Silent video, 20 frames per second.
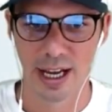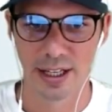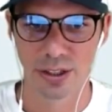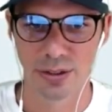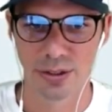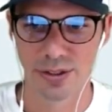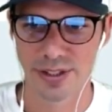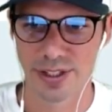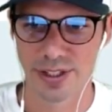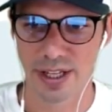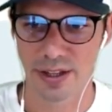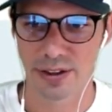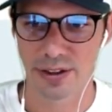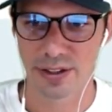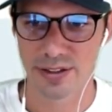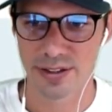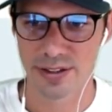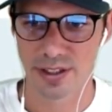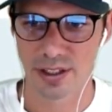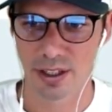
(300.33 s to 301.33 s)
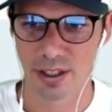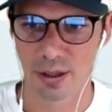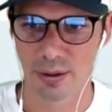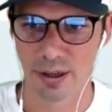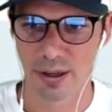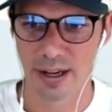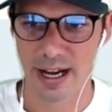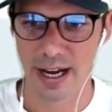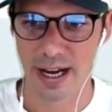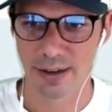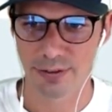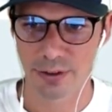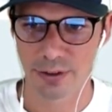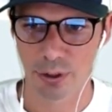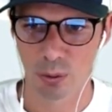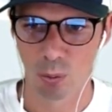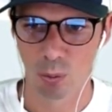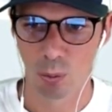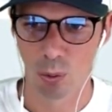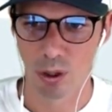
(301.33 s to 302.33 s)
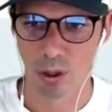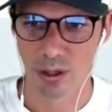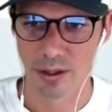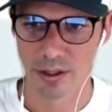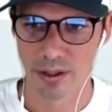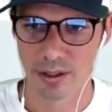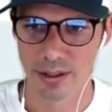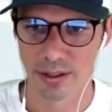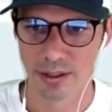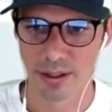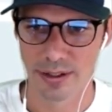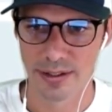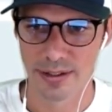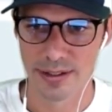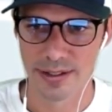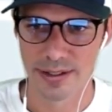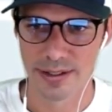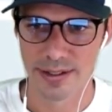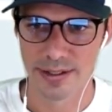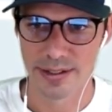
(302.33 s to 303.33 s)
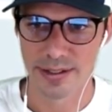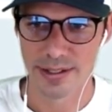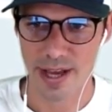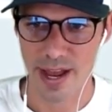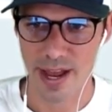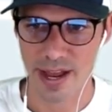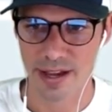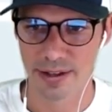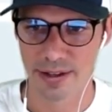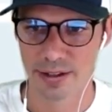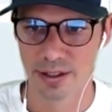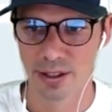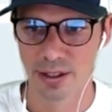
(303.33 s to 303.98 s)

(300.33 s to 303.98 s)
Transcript: and you'd set this to go out after 1 day,